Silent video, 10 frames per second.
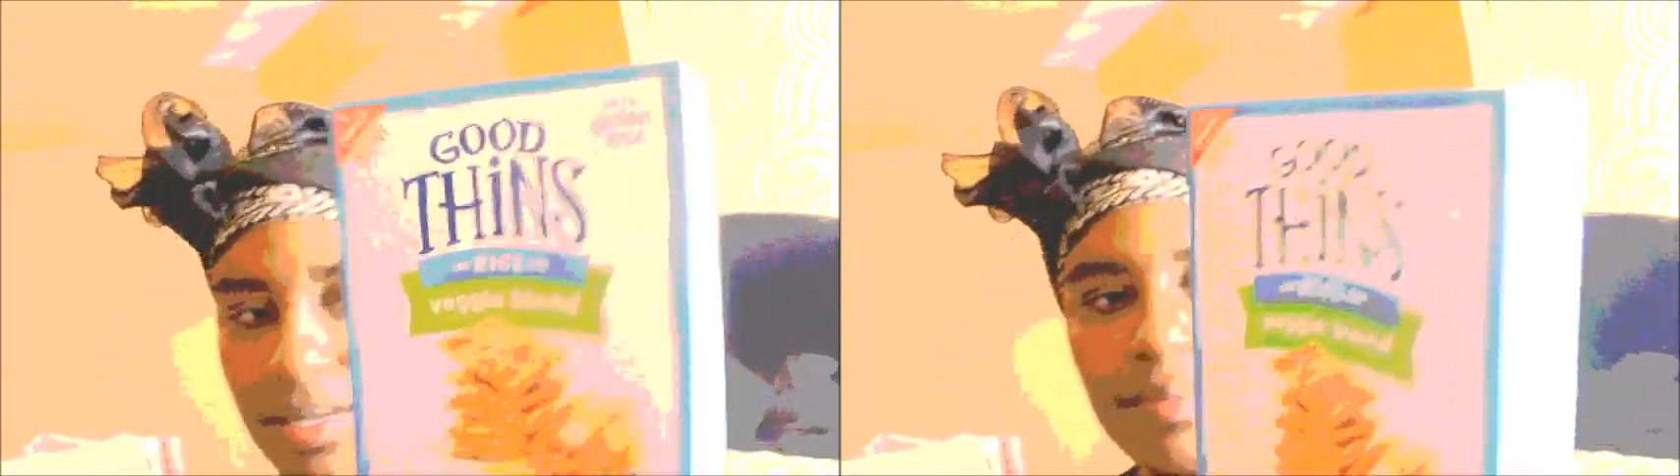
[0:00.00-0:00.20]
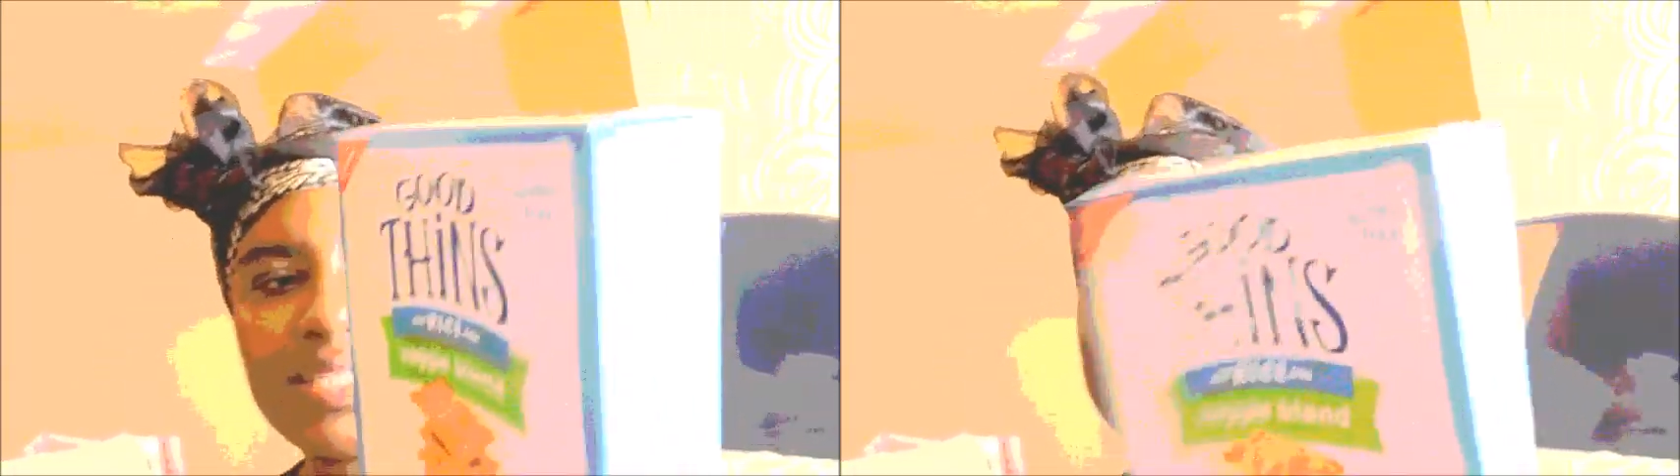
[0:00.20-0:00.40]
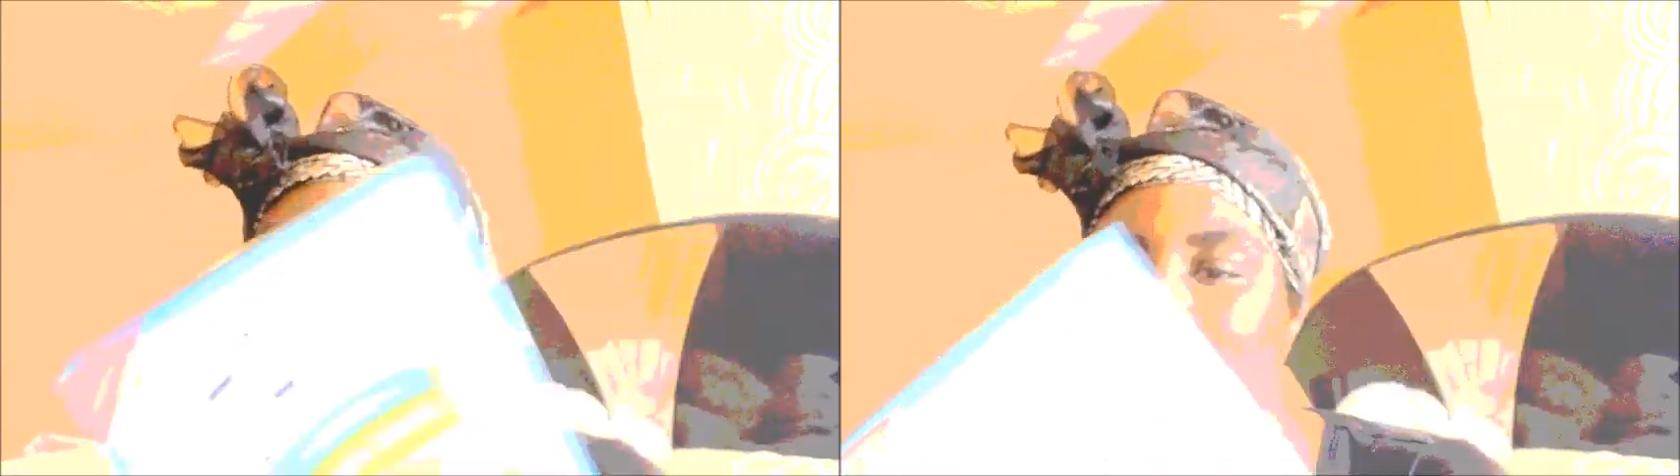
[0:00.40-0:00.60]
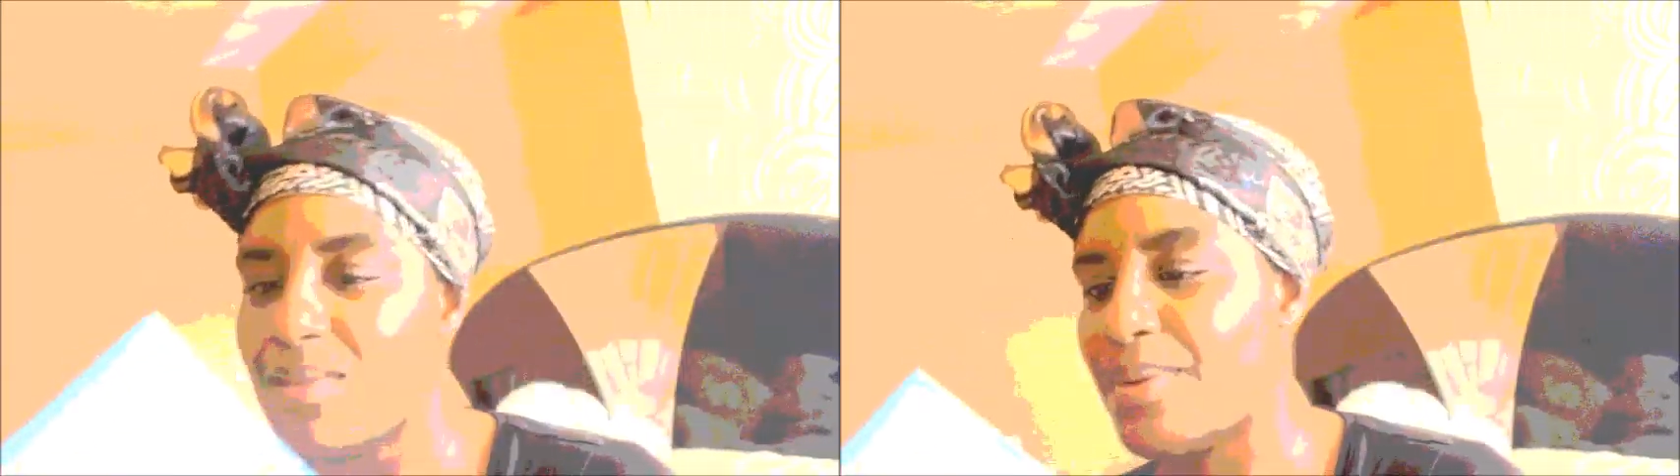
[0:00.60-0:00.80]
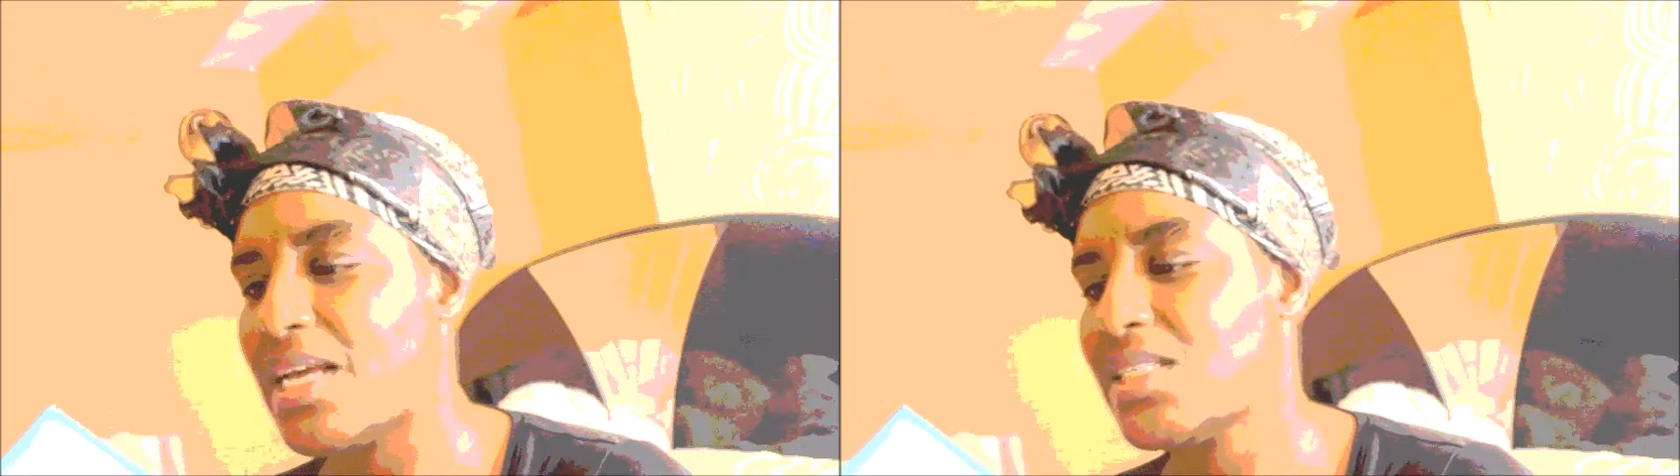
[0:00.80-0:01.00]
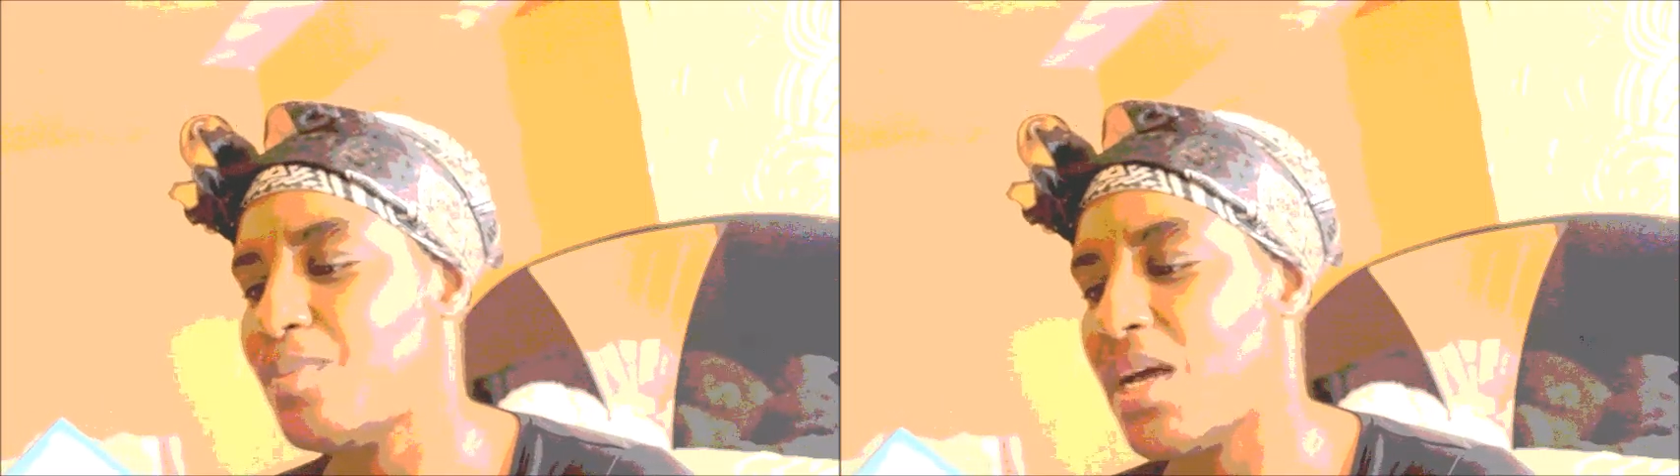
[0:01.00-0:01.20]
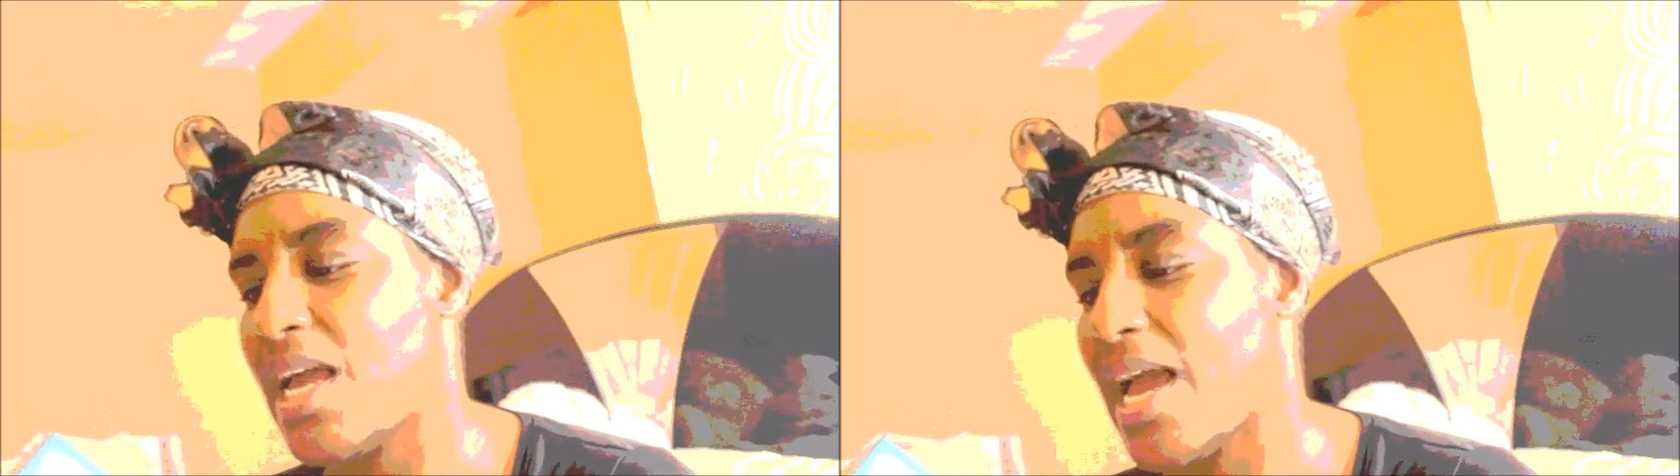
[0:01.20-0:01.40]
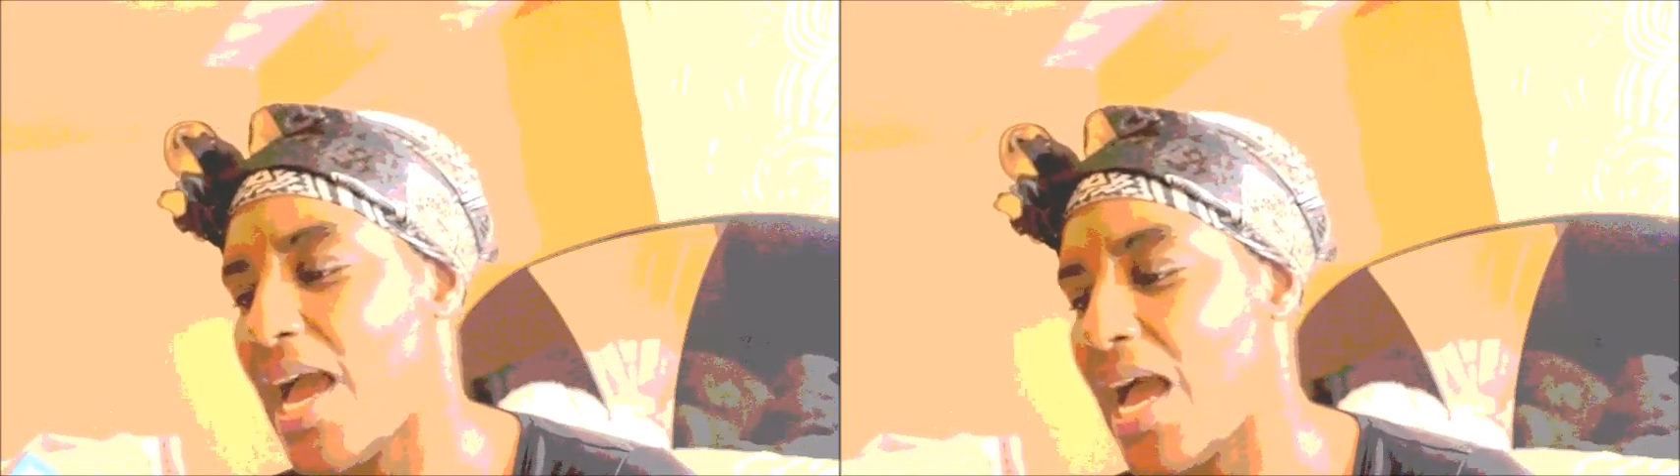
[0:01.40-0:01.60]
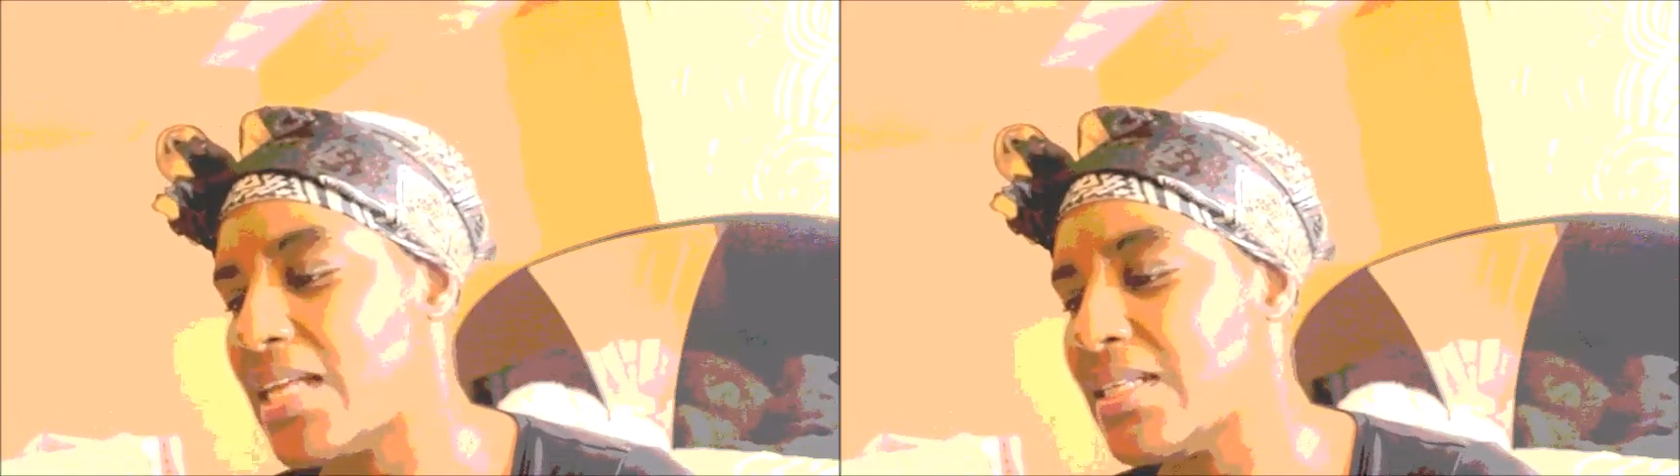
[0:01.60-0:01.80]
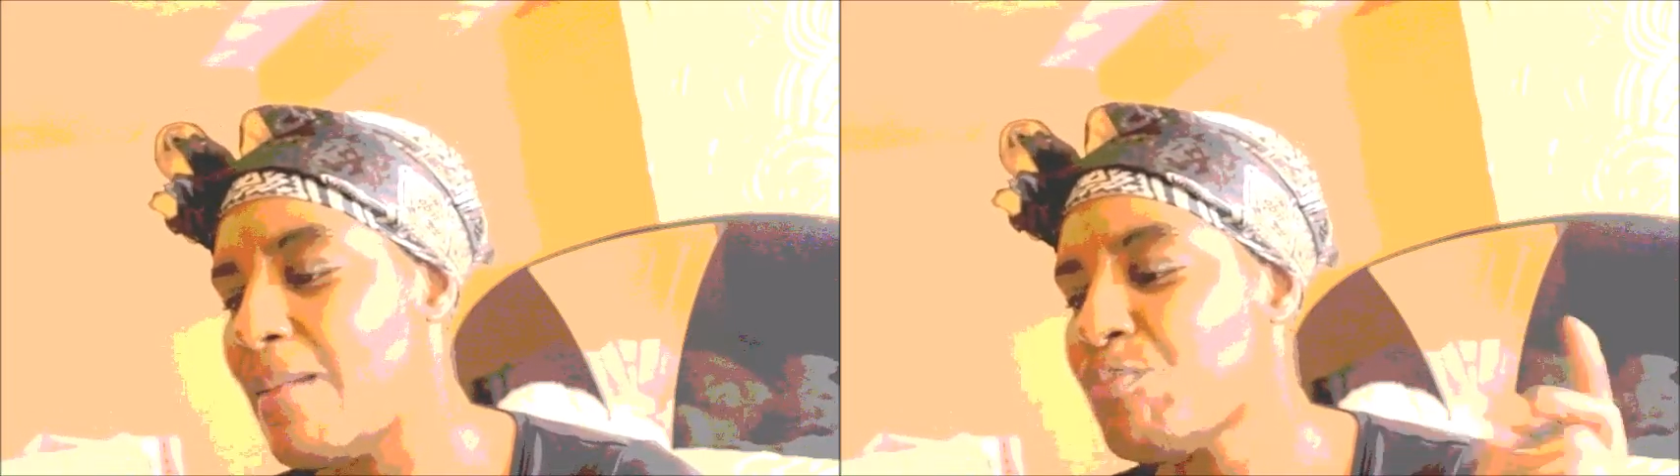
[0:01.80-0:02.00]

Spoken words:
Amazing. It's not the best, but it has